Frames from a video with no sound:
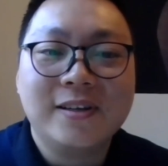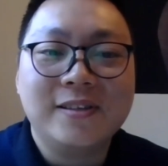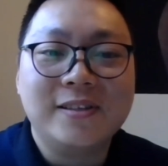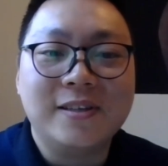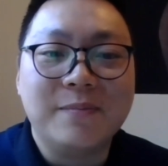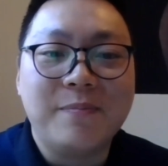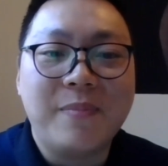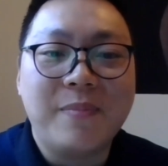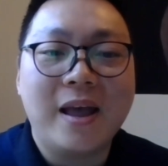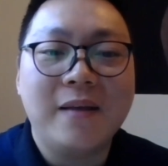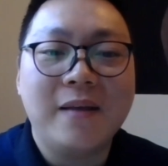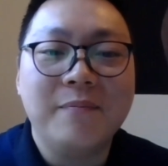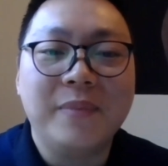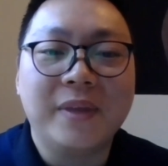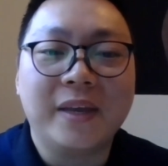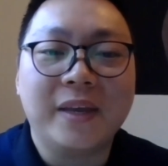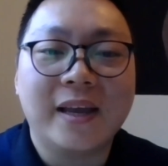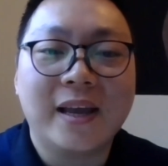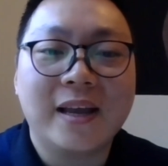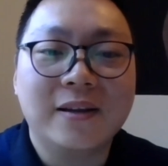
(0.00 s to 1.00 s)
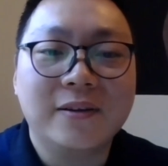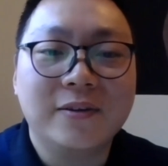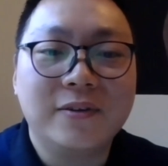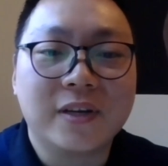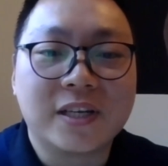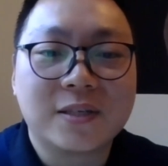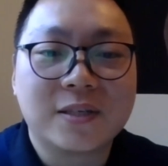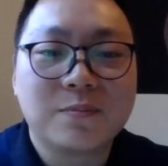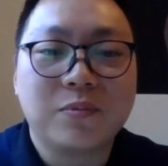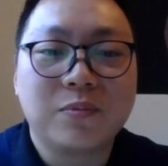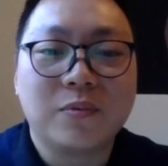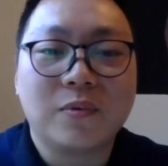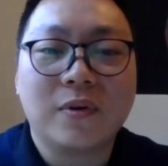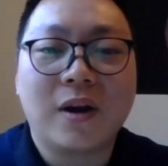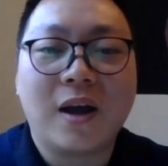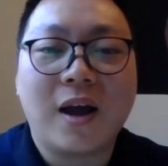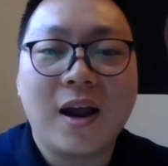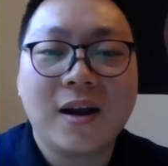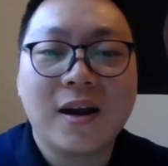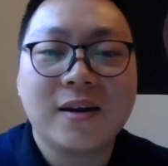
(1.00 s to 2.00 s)
Japan began to export
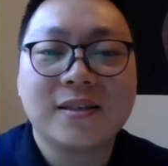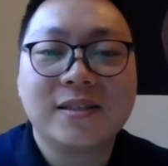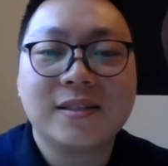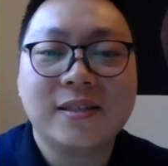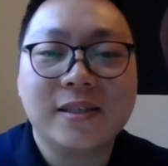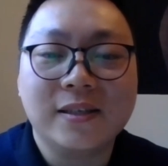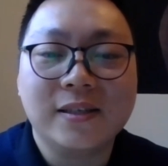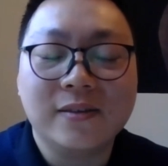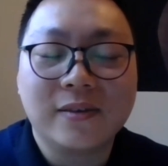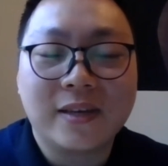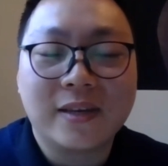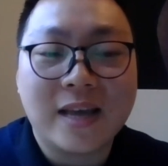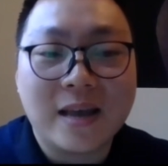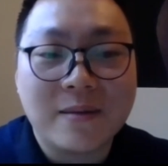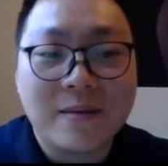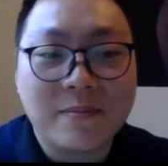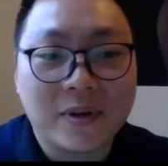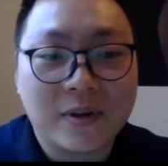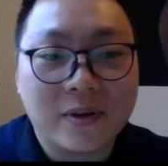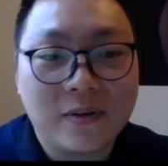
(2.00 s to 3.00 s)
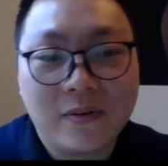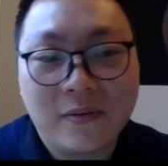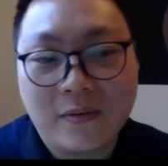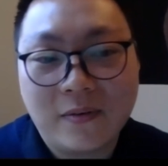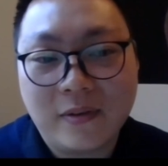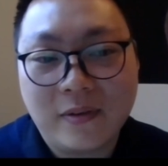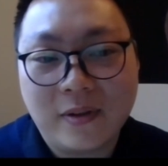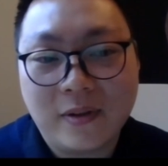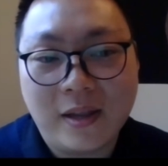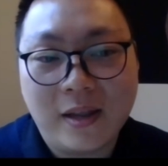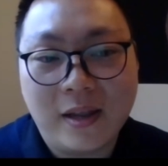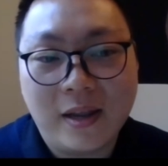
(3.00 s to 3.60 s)
iron, steel, chemical,